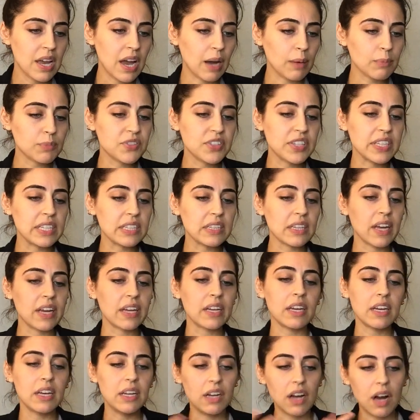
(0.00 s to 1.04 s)
I'm seeing
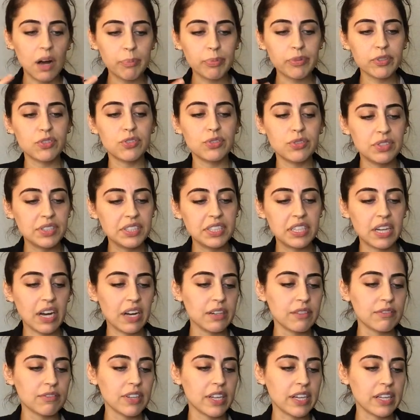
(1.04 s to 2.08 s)
like an opportunity
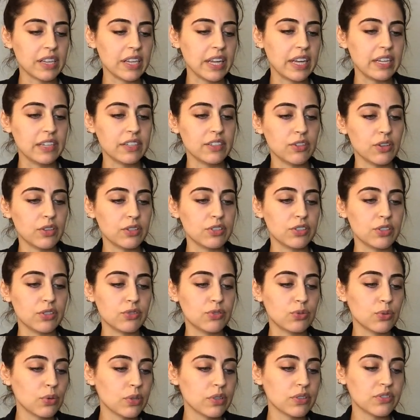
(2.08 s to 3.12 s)
kind of like landed on your
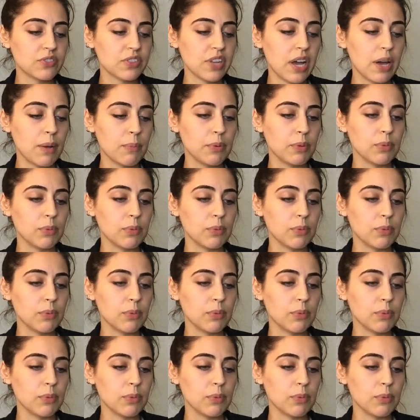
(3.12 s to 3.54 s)
doorstep.